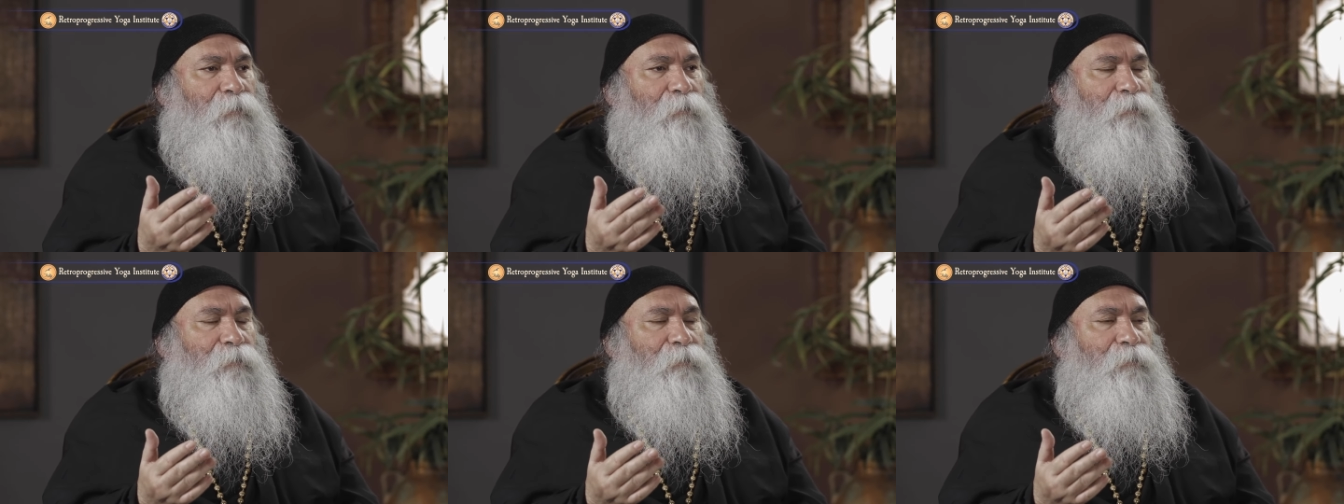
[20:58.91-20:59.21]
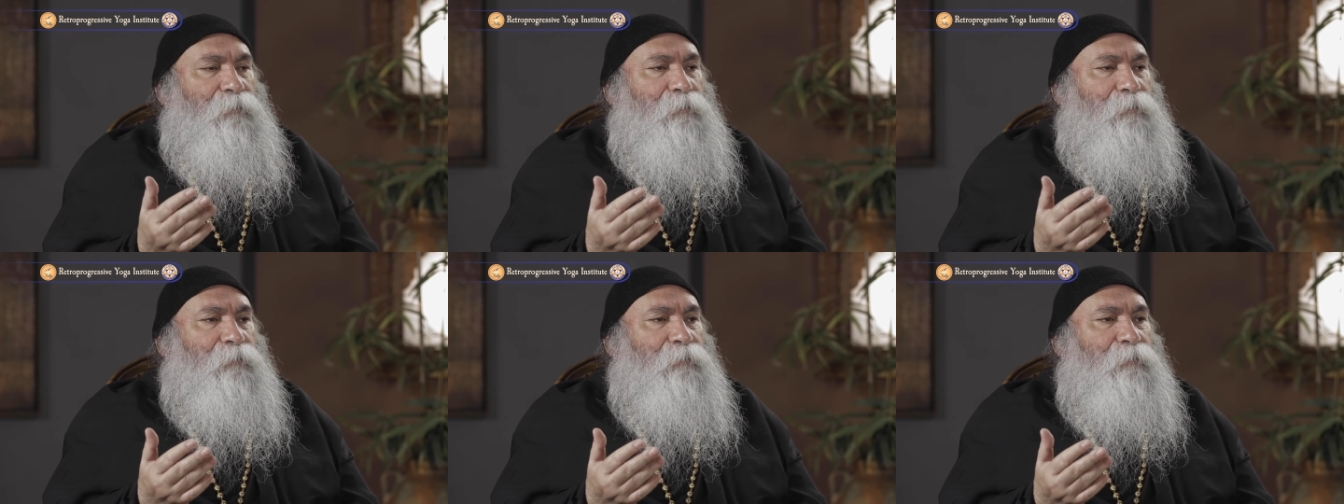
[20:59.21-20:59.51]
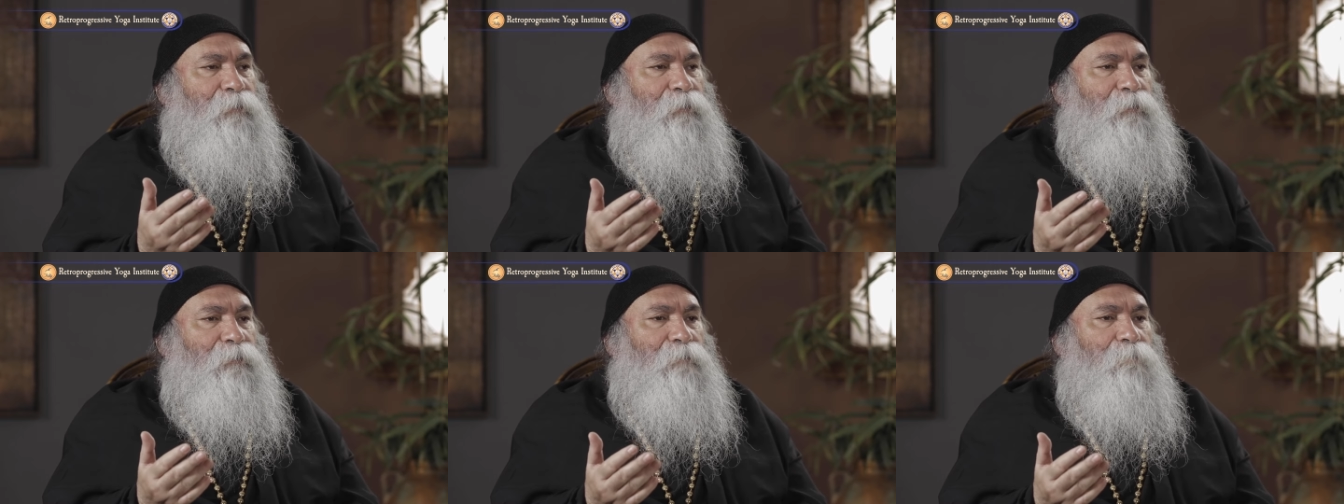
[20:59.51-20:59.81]

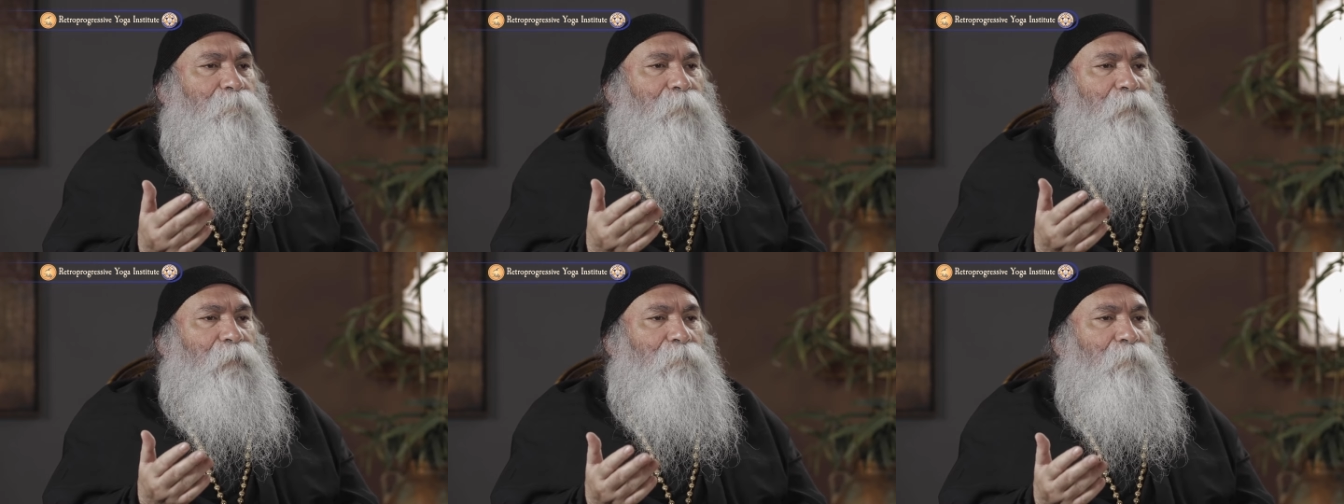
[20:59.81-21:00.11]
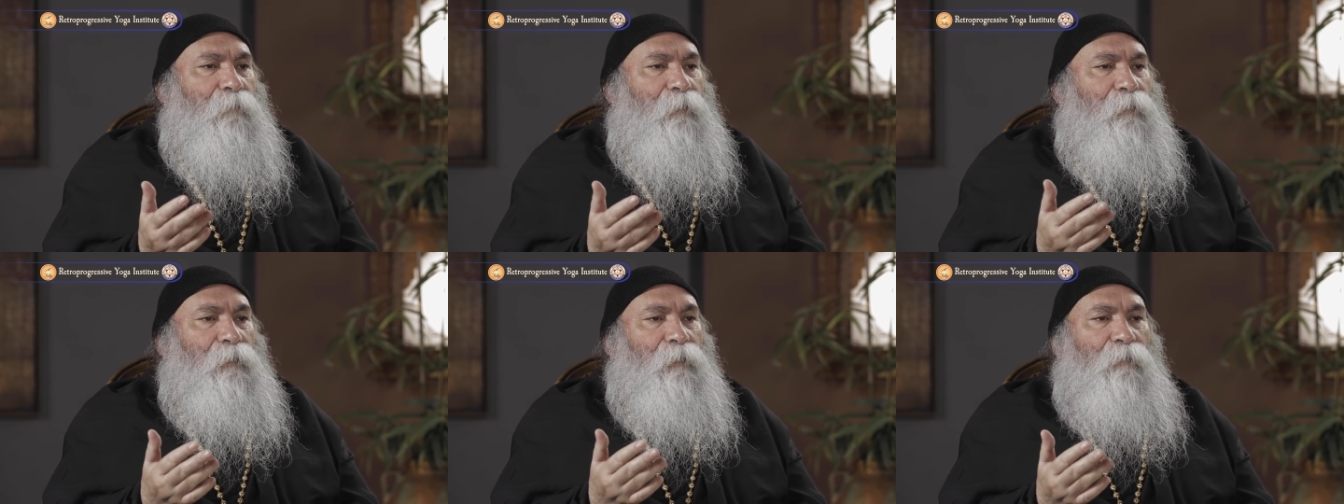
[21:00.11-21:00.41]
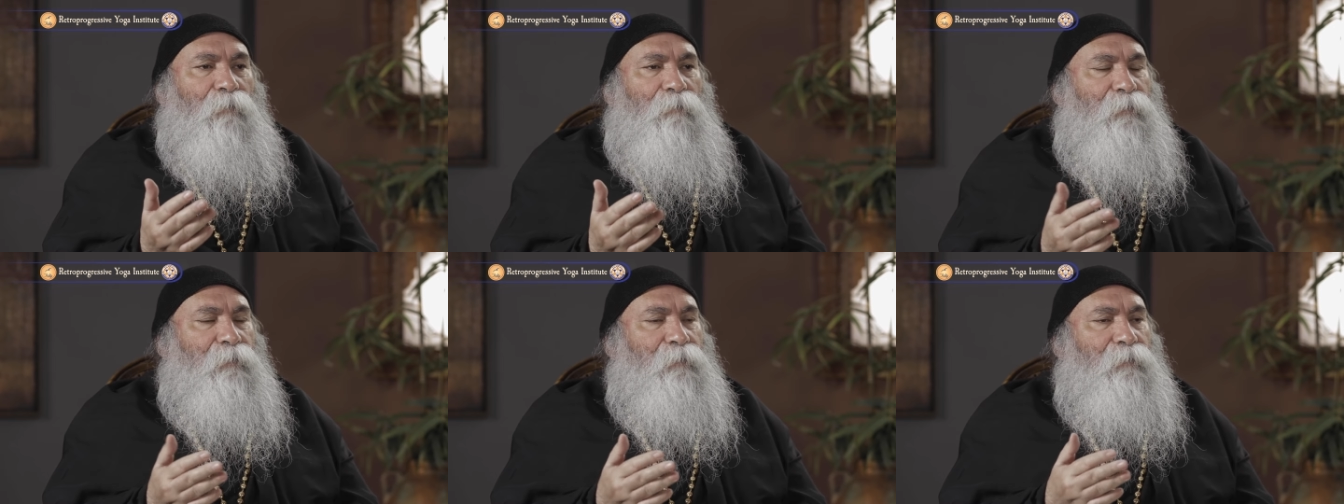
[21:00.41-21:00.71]
consciousness, Brahman,
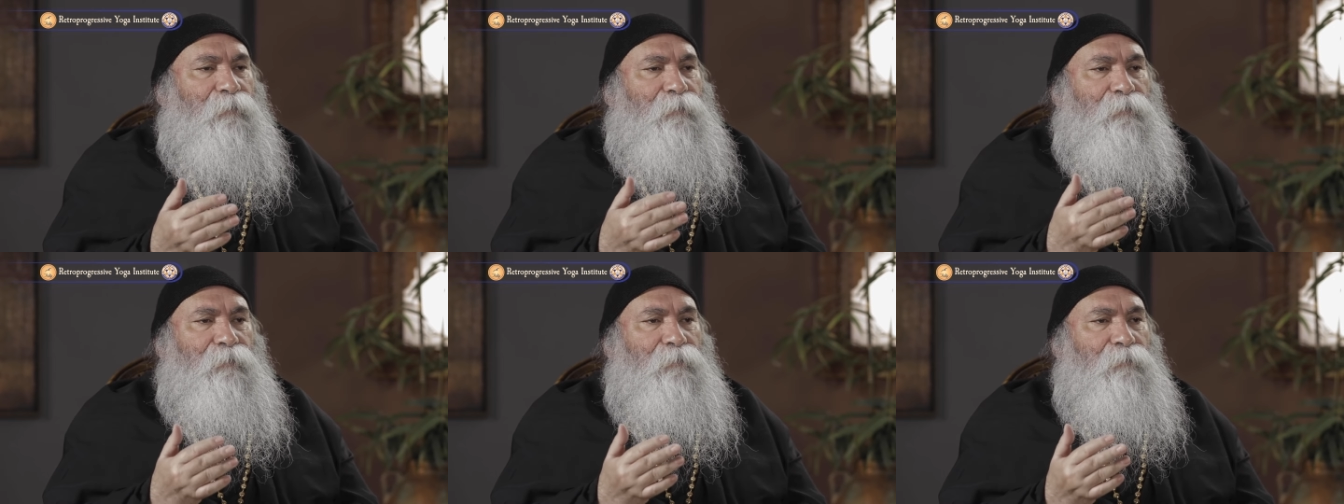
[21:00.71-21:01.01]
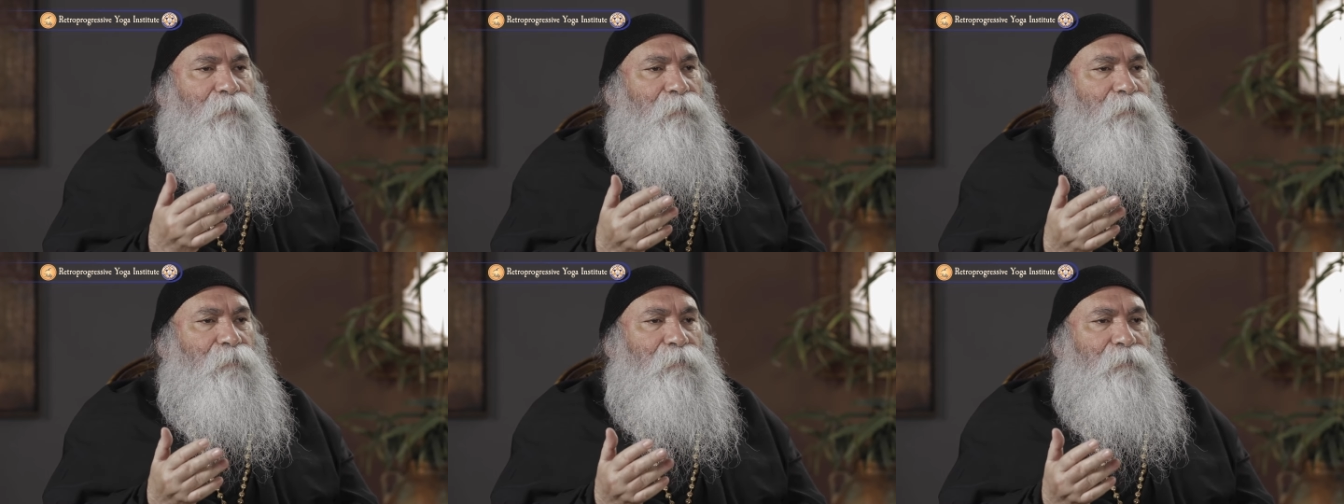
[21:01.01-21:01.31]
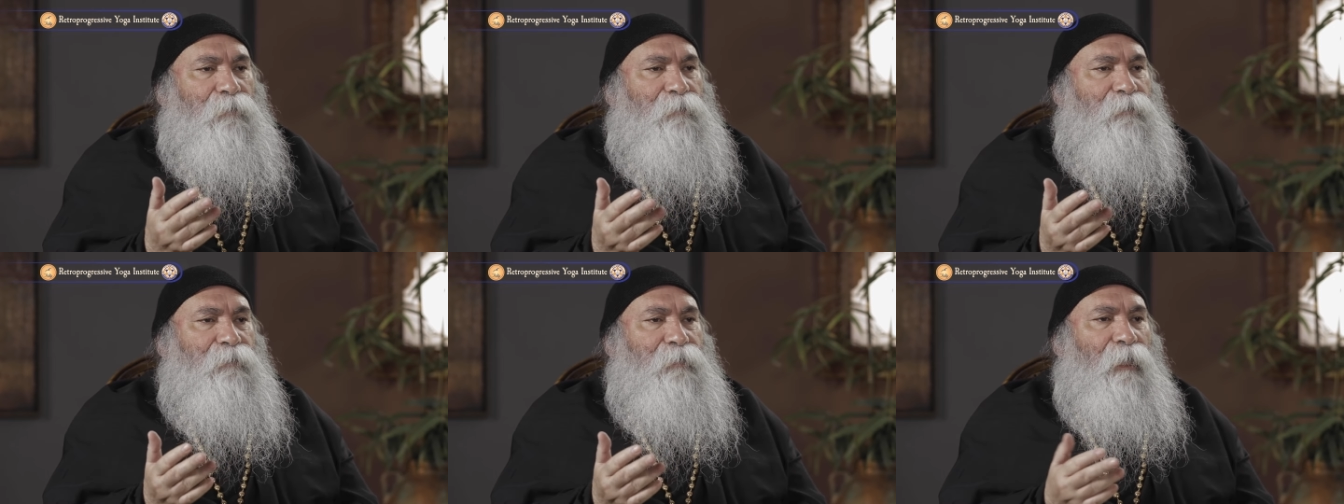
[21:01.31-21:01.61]
call it as
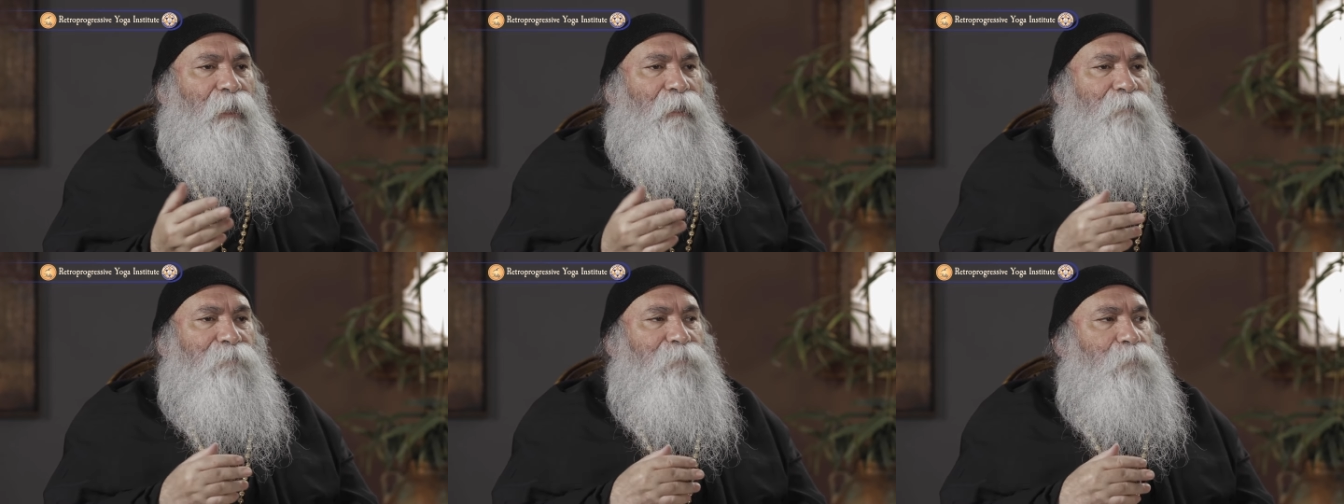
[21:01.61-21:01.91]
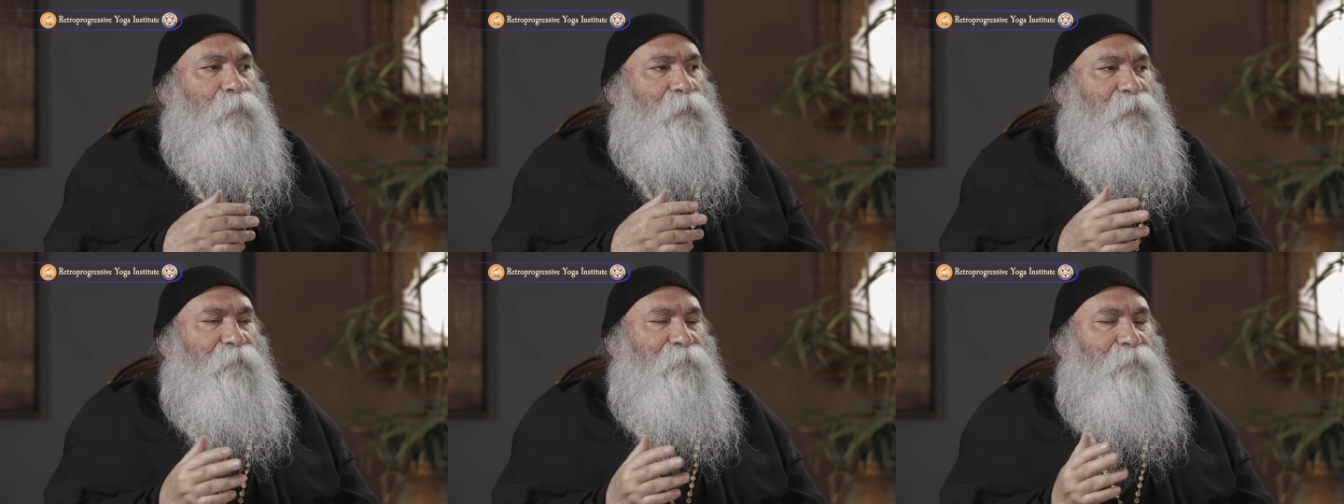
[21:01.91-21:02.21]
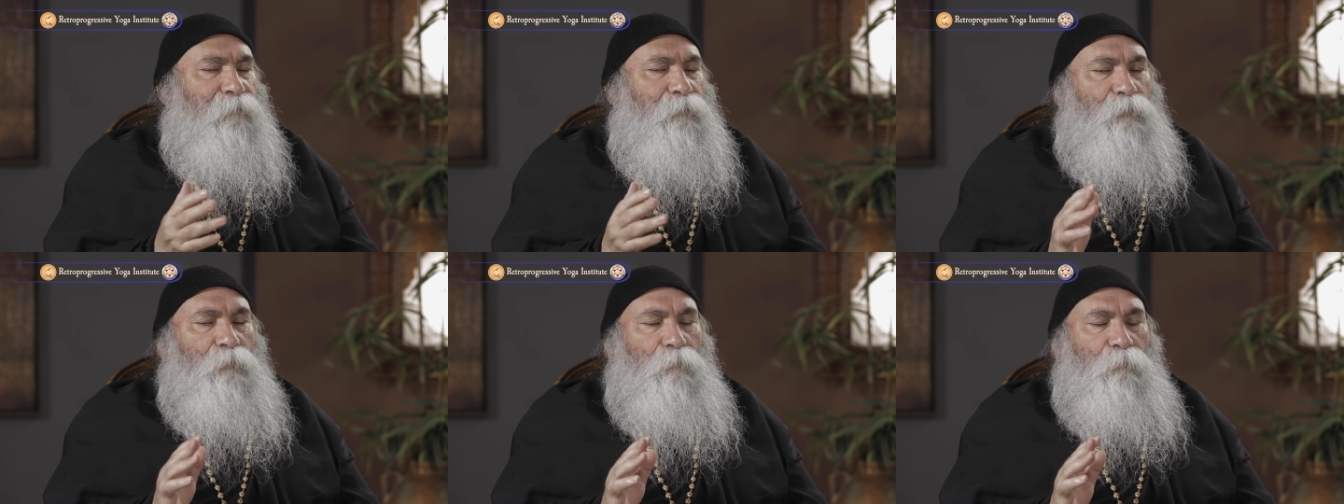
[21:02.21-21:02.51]
the self,
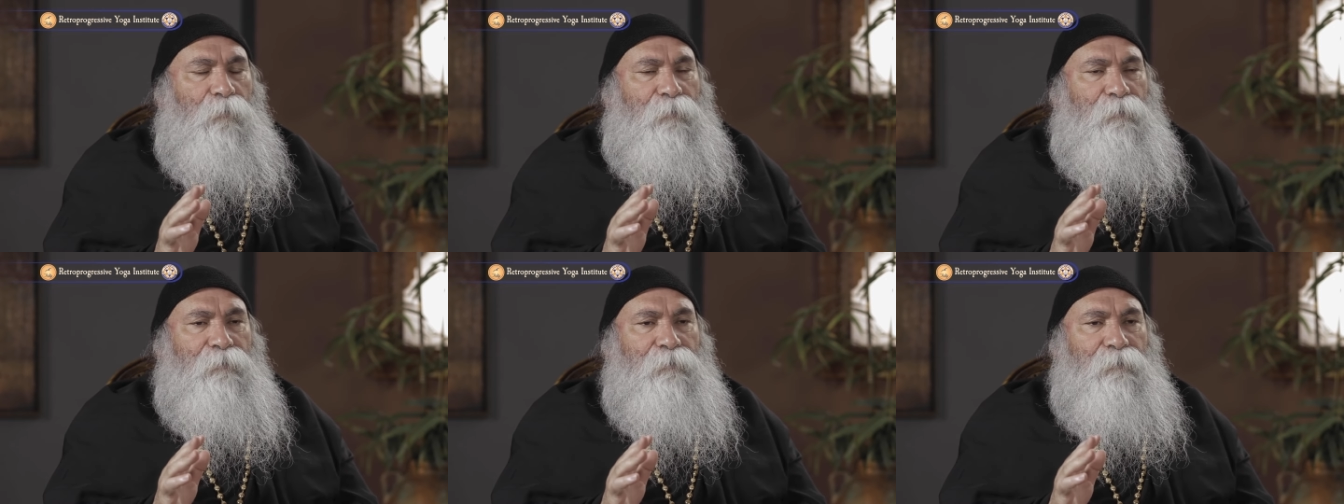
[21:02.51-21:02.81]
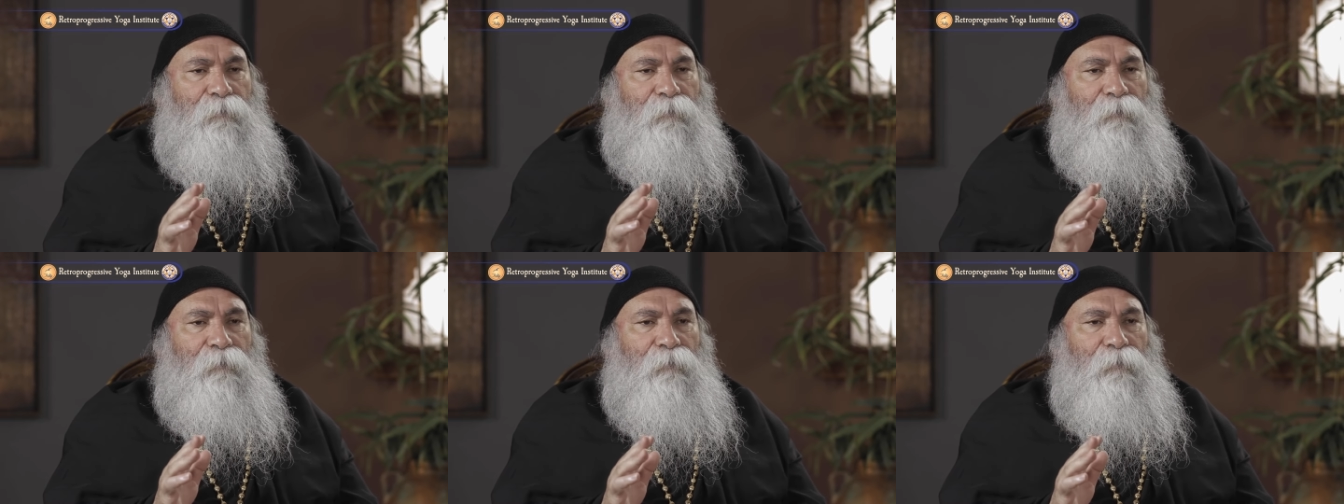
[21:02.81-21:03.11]
whatever you want.